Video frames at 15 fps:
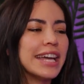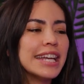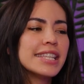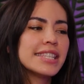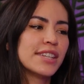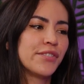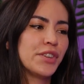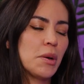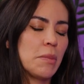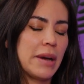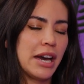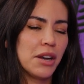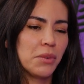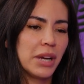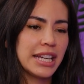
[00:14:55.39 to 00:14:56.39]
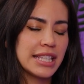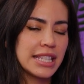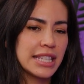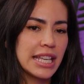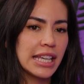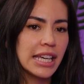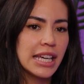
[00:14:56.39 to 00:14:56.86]
I did feel bad, right? Because
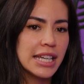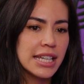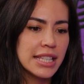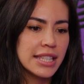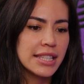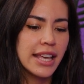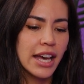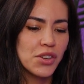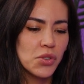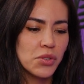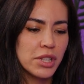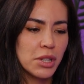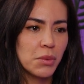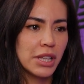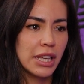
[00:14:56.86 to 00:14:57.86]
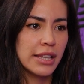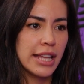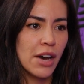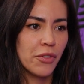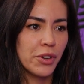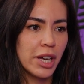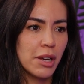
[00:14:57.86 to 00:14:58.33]
it's like his schedule didn't really
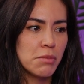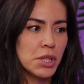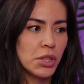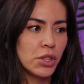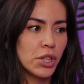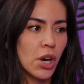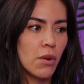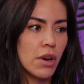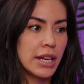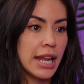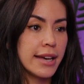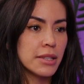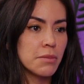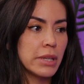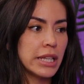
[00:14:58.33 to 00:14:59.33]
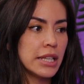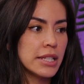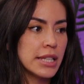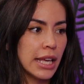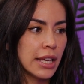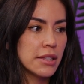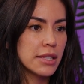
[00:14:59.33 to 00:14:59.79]
allow for him to go on as many
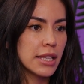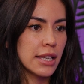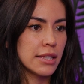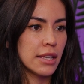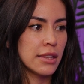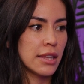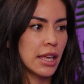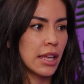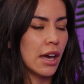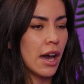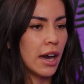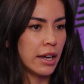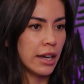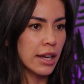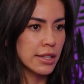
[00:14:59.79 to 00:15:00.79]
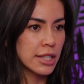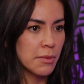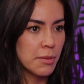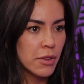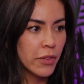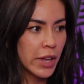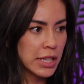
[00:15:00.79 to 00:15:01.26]
dates as I think I had some
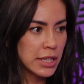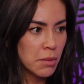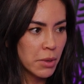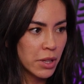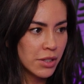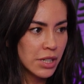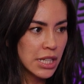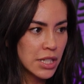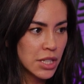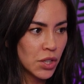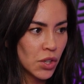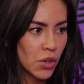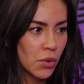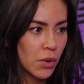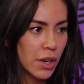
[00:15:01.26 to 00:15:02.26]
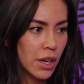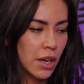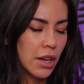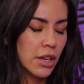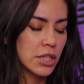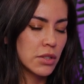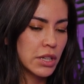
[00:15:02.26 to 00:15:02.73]
of the flexibility to.
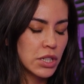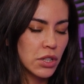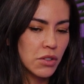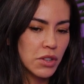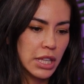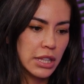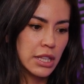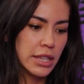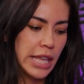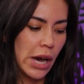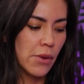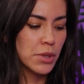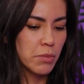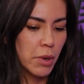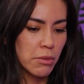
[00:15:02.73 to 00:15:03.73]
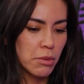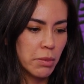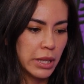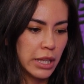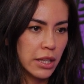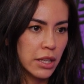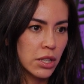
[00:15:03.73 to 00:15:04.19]
So I do think that that was
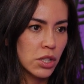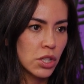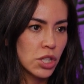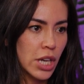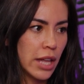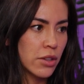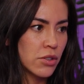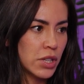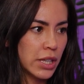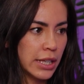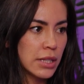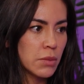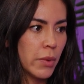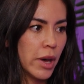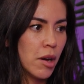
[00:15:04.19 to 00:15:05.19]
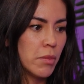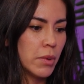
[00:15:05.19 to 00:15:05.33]
probably challenging as well.